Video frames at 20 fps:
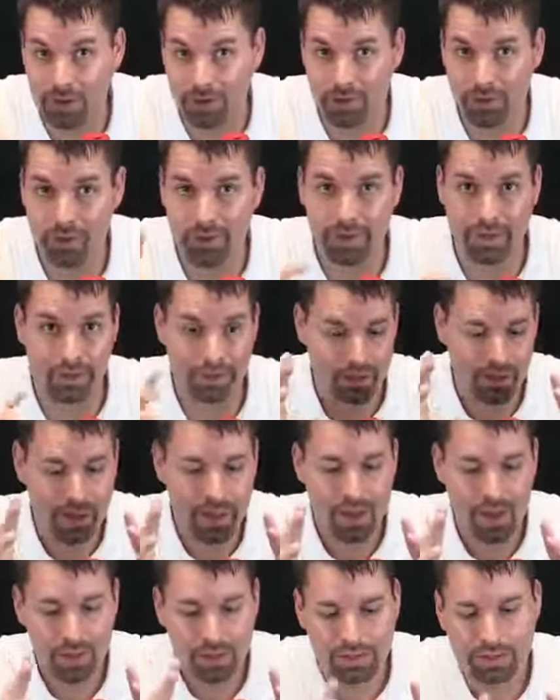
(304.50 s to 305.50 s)
little thing.
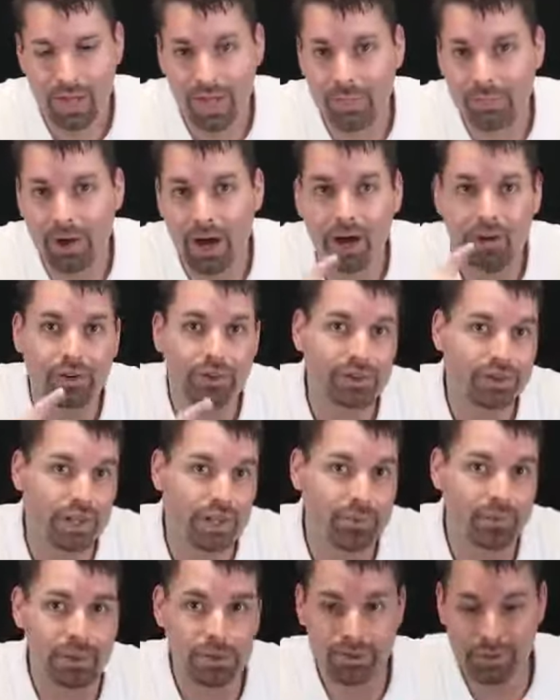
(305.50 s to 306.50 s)
Same bottle,
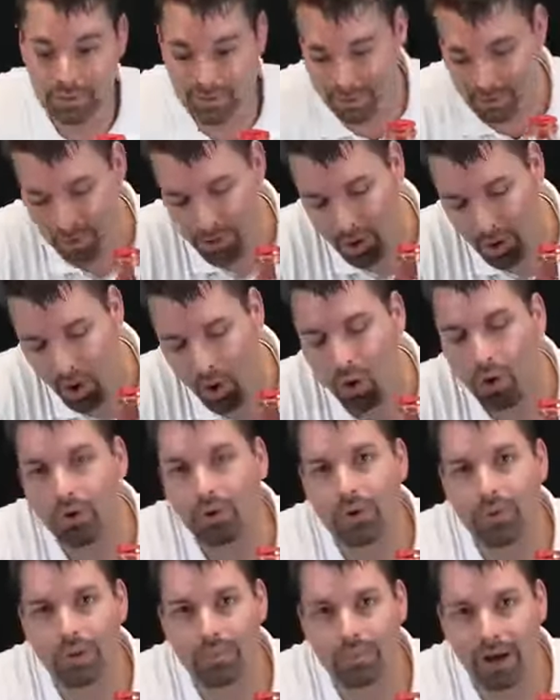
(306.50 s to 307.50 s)
same balloon,
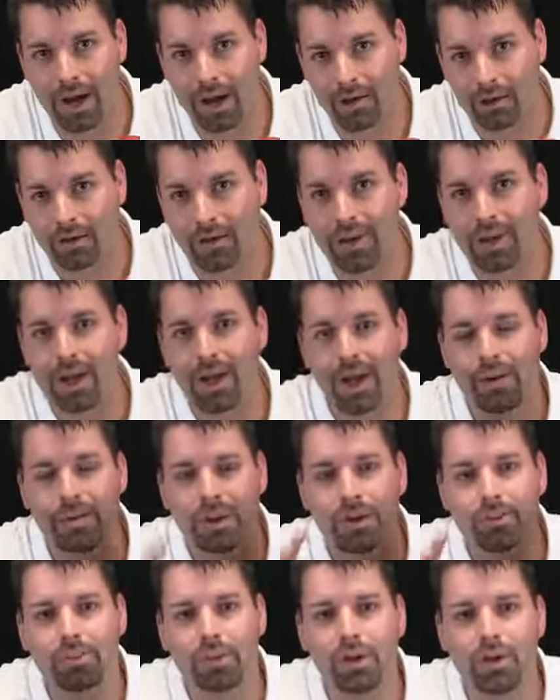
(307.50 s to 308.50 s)
hole in the bottle. I'm
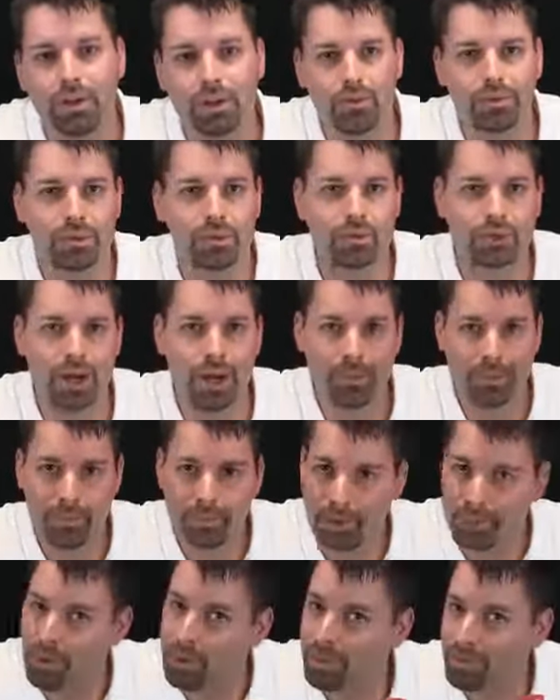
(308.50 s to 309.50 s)
going to blow the balloon up,
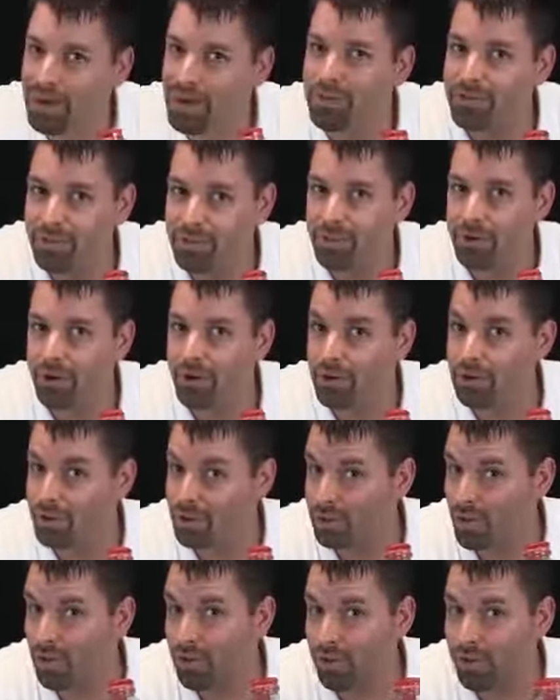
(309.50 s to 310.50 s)
but put my finger over
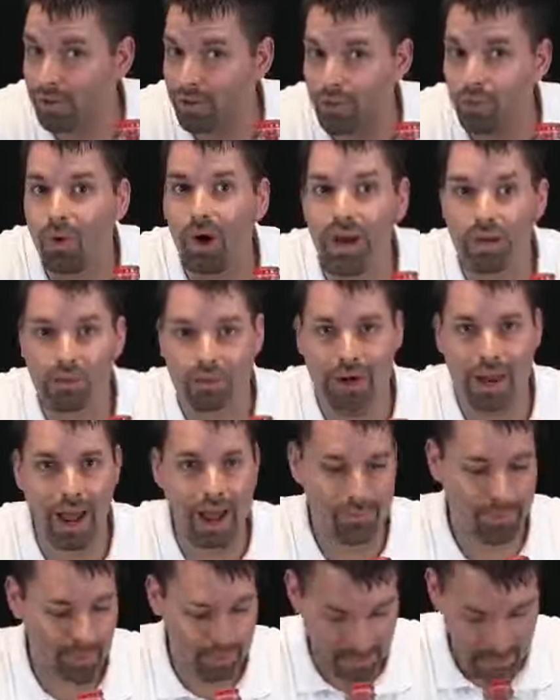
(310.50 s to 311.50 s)
the hole and watch what
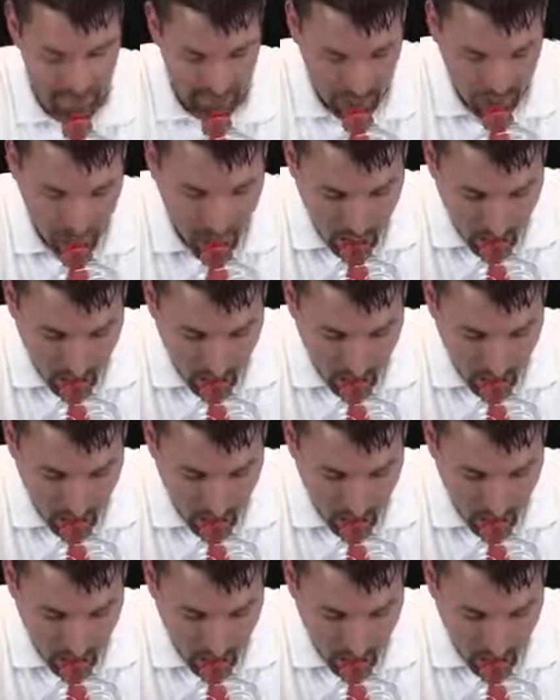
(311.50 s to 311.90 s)
happens.